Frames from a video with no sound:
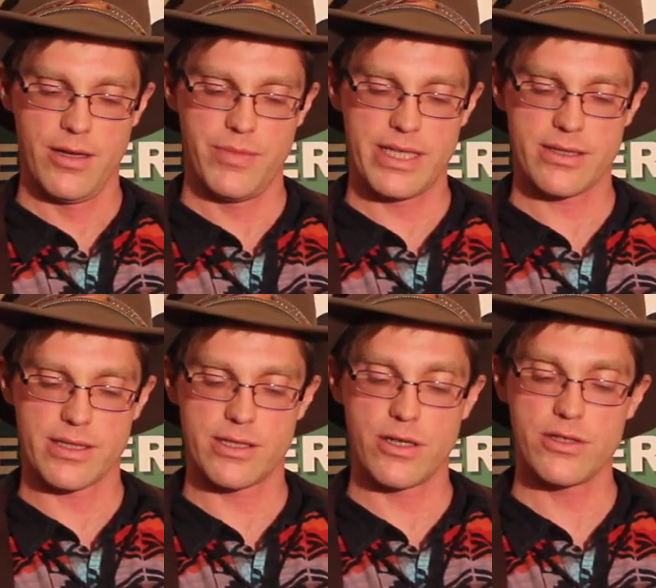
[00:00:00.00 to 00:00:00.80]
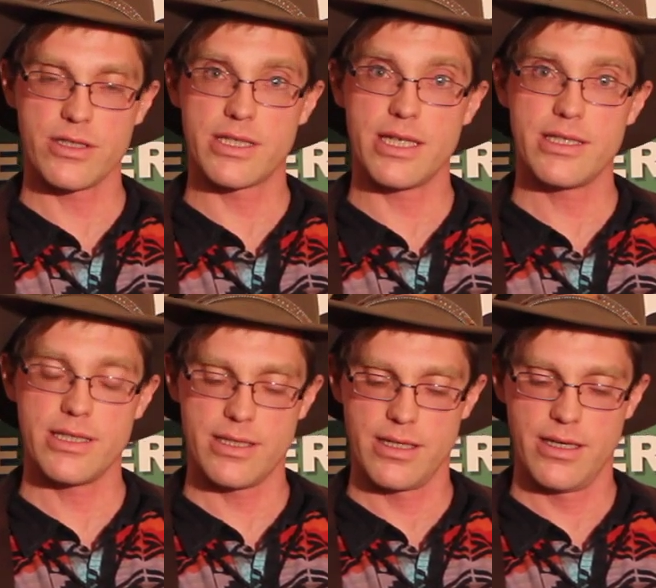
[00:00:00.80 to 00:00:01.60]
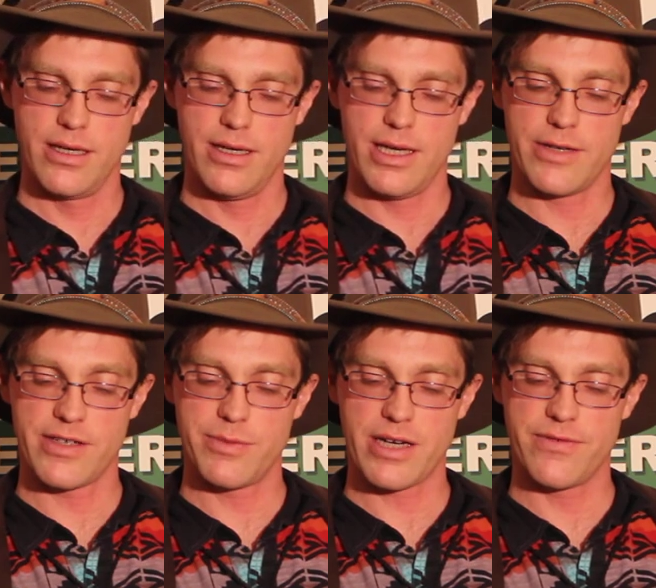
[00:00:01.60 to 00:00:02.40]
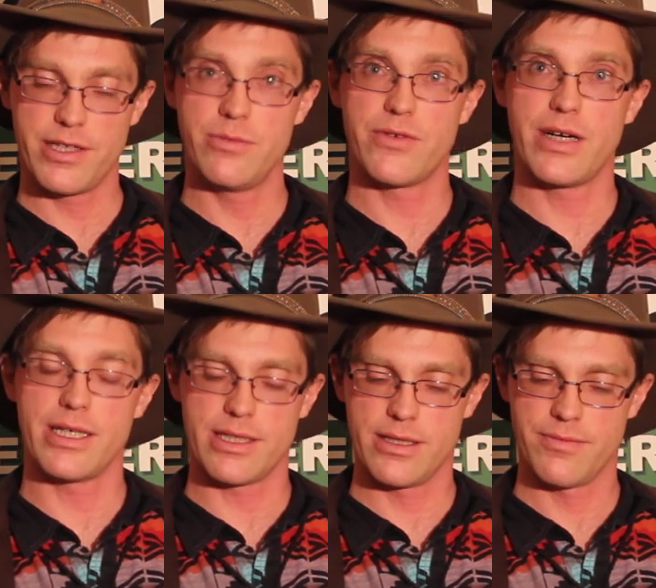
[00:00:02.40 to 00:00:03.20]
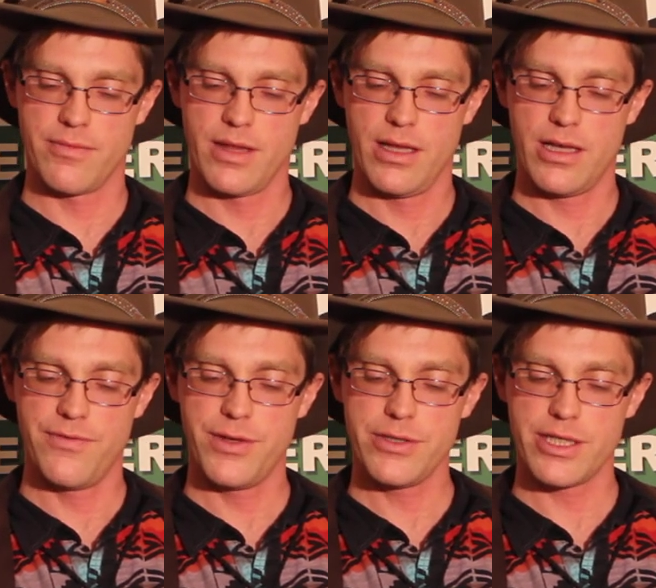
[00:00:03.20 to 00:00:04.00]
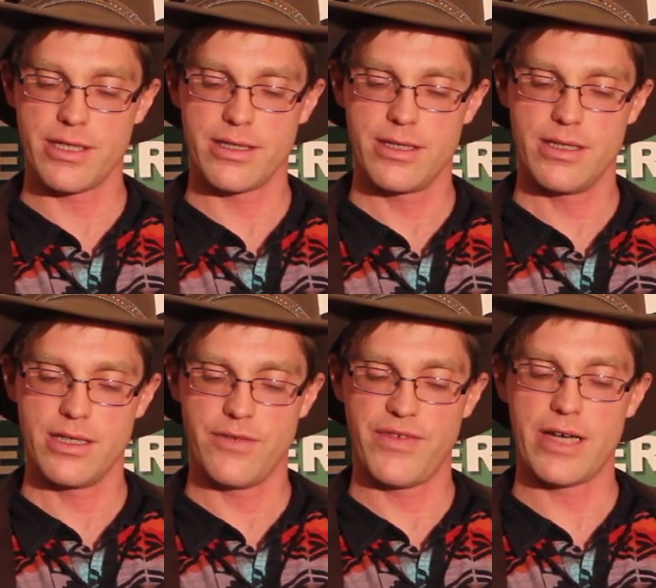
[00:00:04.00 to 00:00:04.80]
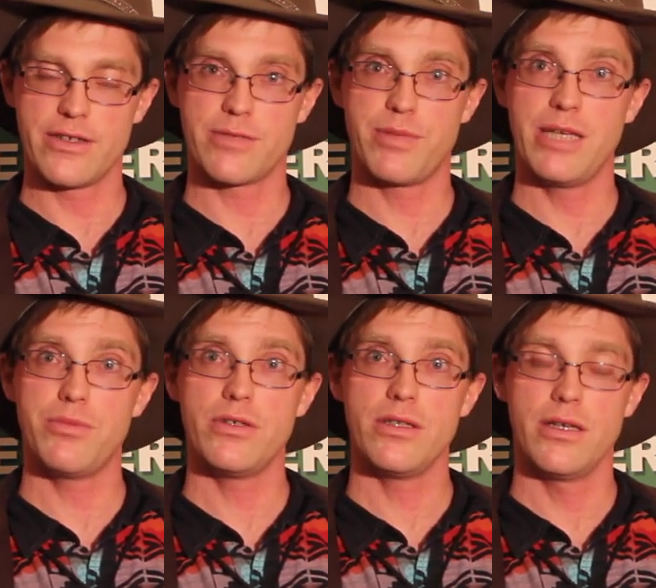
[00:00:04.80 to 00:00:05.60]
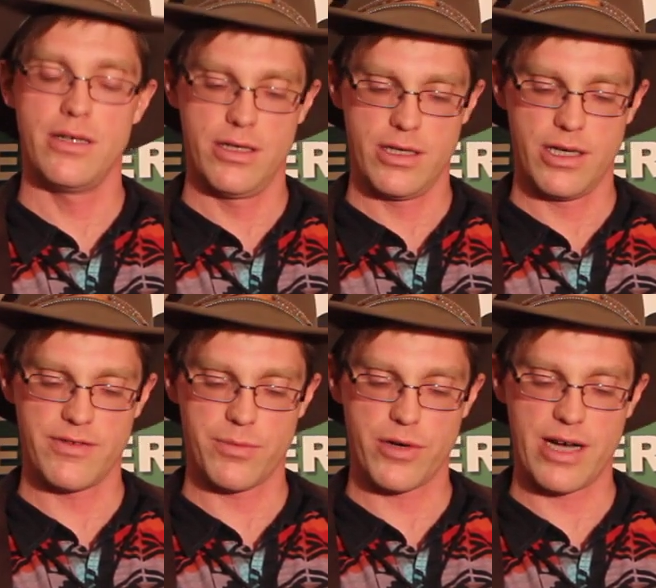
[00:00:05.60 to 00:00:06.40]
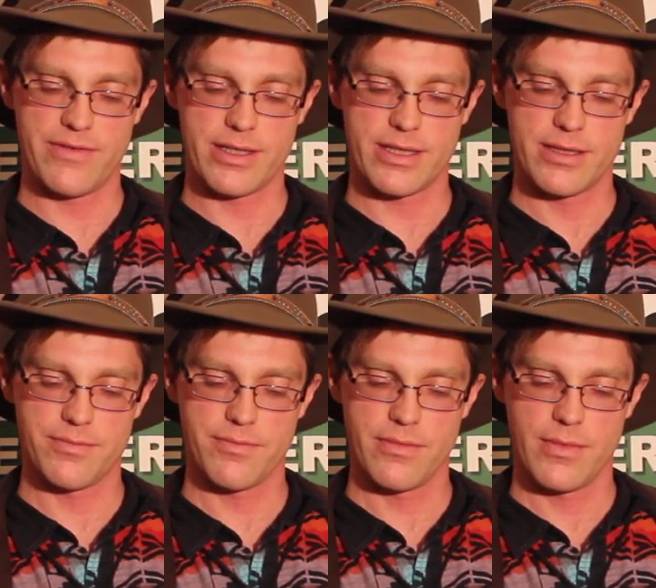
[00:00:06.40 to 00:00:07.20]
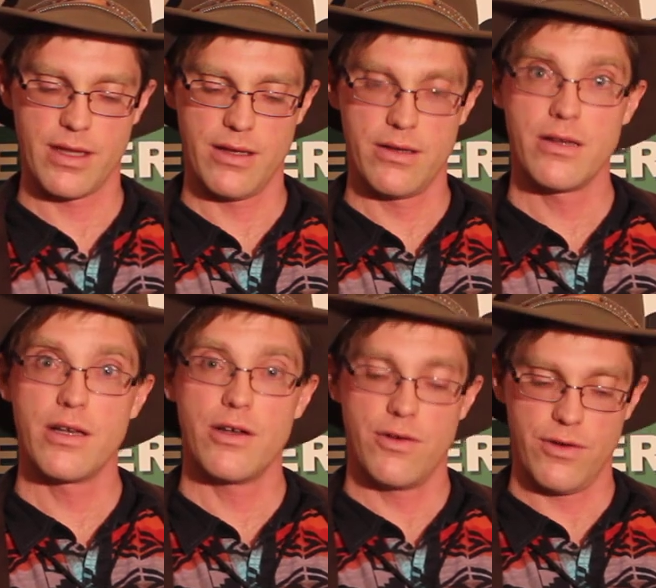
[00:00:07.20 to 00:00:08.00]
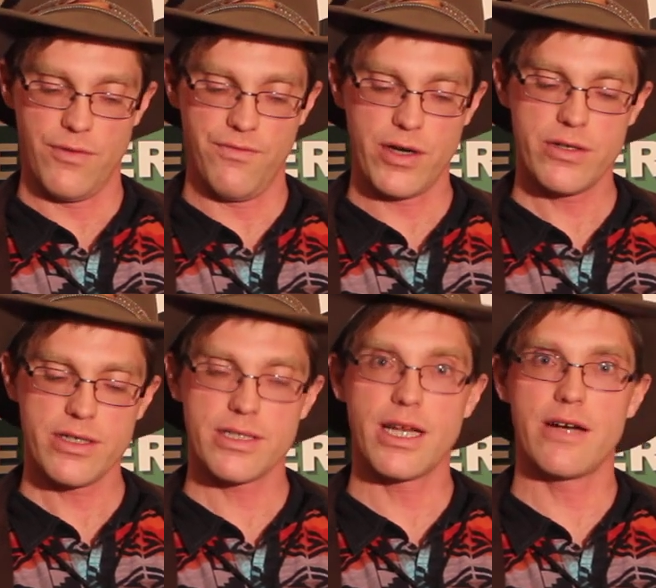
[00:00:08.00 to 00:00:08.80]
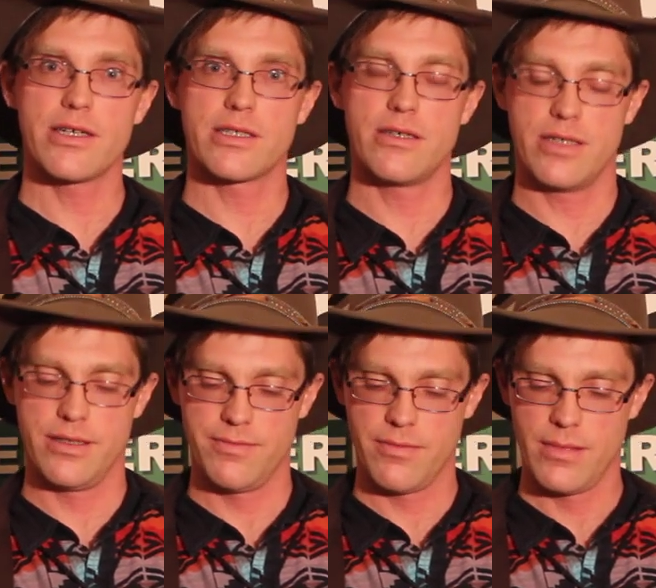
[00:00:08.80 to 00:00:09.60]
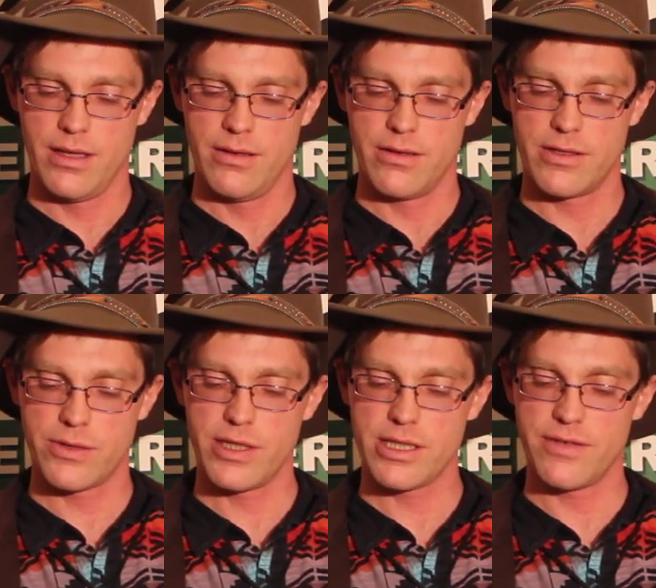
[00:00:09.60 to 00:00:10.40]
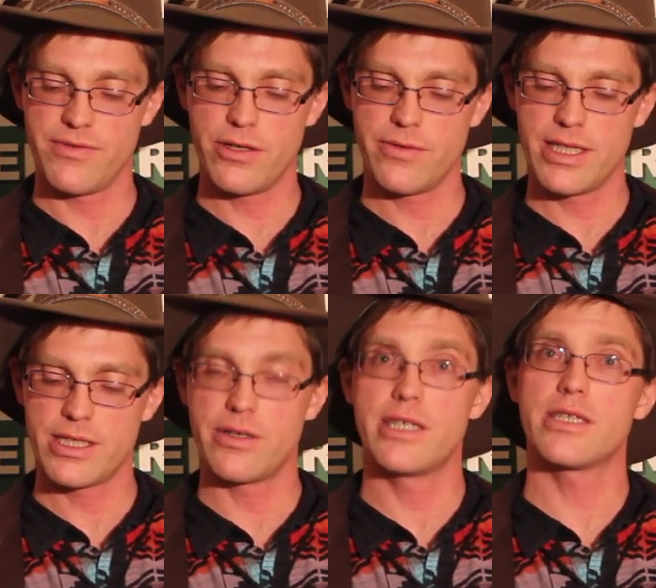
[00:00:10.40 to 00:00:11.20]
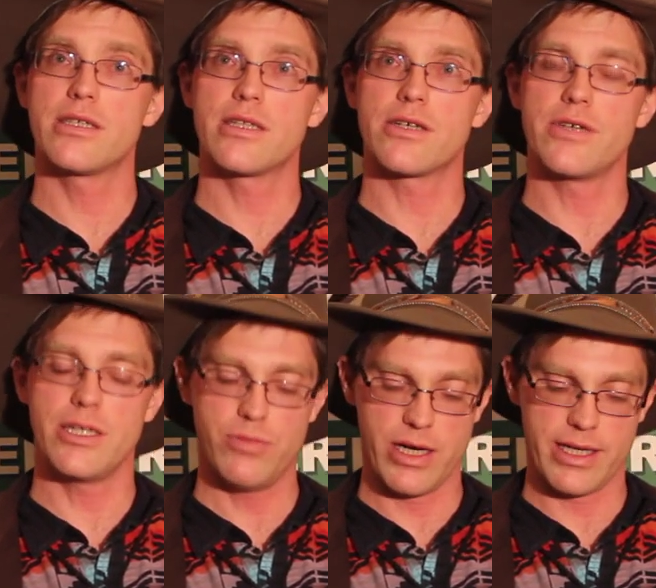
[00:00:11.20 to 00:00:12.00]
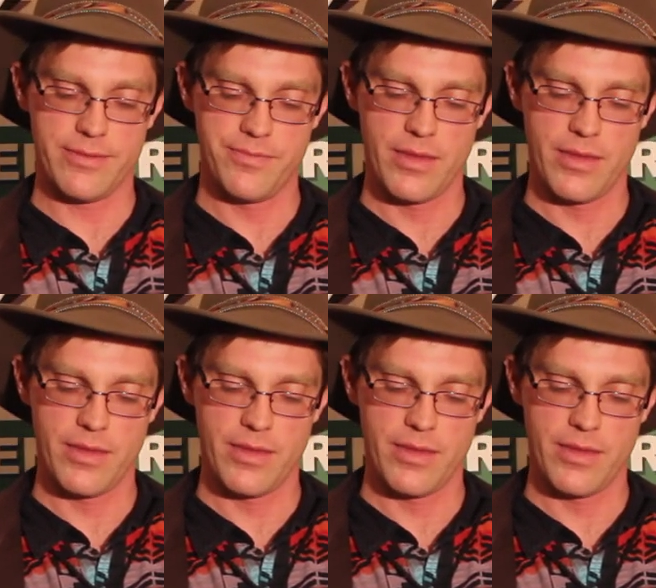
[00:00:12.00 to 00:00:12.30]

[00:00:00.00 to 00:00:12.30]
based on social justice and respect for human rights, a future that values people over profits. Voters in Arizona who switch their voter registration to the Green Party